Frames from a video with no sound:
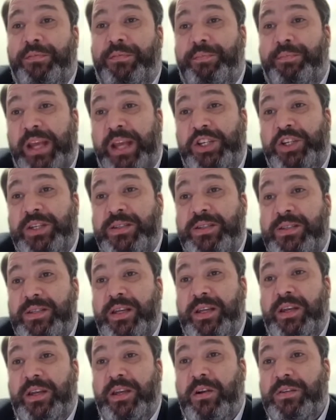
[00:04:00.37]
patients
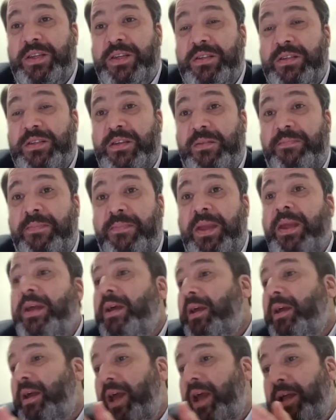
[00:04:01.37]
in our system,
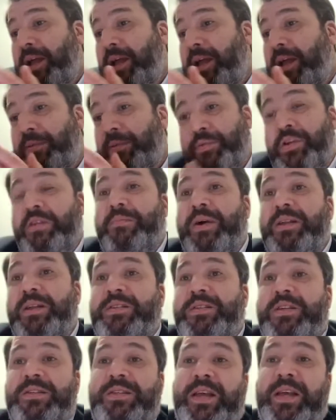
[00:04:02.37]
and three months to
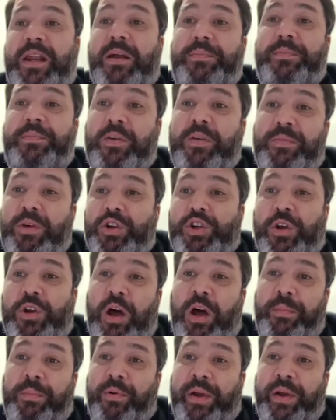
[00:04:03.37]
set up the commercial
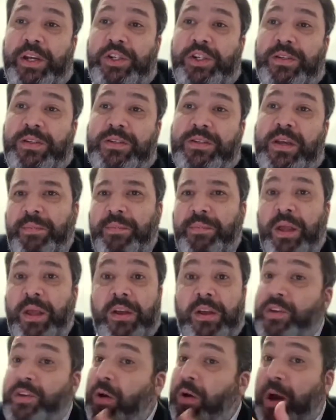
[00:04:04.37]
operations.
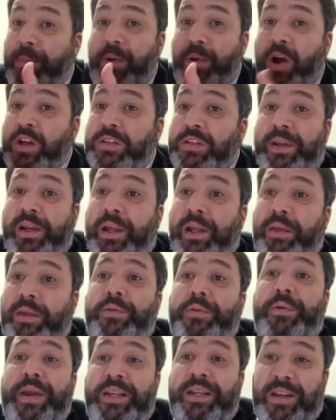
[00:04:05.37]
So, approximately
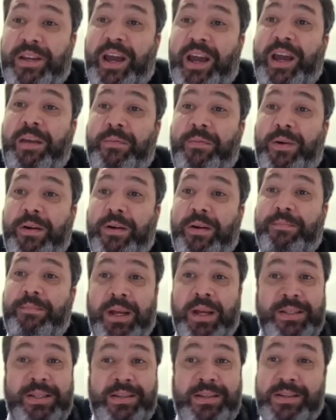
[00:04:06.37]
three to nine
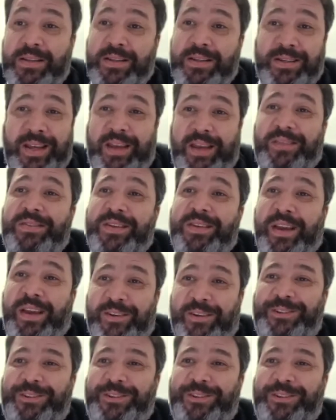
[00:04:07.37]
months is the sales cycle.